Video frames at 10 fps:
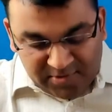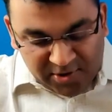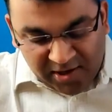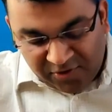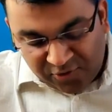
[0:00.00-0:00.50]

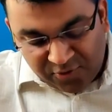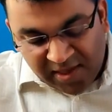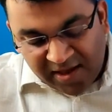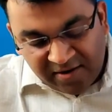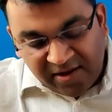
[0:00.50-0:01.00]
Okay, so
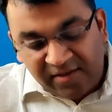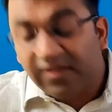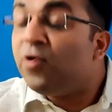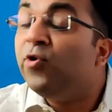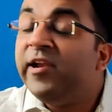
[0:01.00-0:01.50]
there is
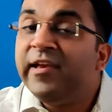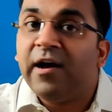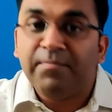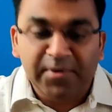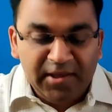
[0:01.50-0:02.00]
a holding
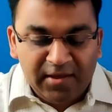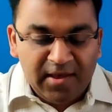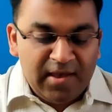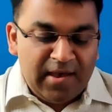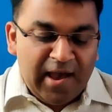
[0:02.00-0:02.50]
company,
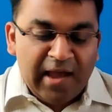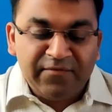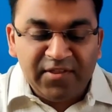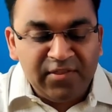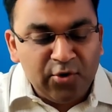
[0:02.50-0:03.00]
and
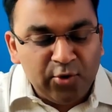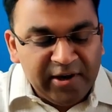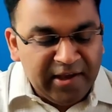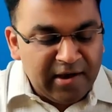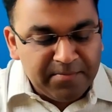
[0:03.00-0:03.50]
within the
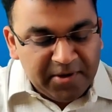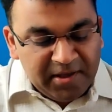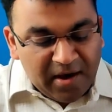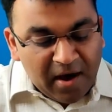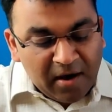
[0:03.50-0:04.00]
holding
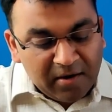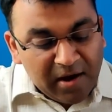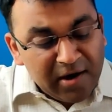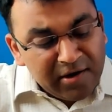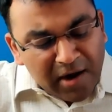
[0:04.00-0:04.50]
company are
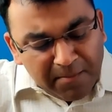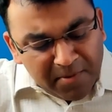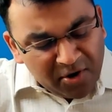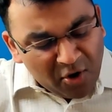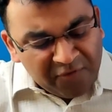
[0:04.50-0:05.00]
a
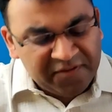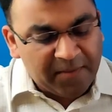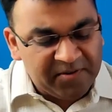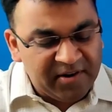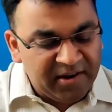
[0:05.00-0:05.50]
number of
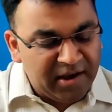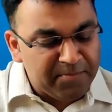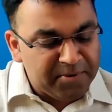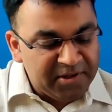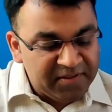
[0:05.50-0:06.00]
subsidiary
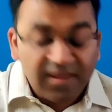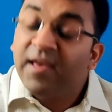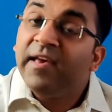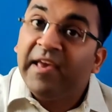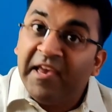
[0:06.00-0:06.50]
companies,
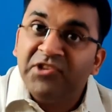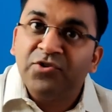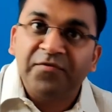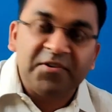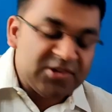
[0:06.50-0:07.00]
each
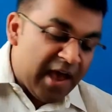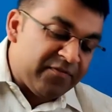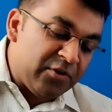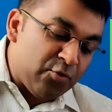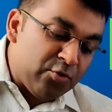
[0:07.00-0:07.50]
of which have
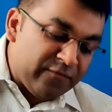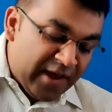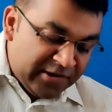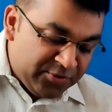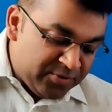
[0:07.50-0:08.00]
their own
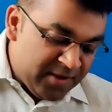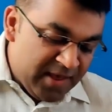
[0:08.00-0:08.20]
value.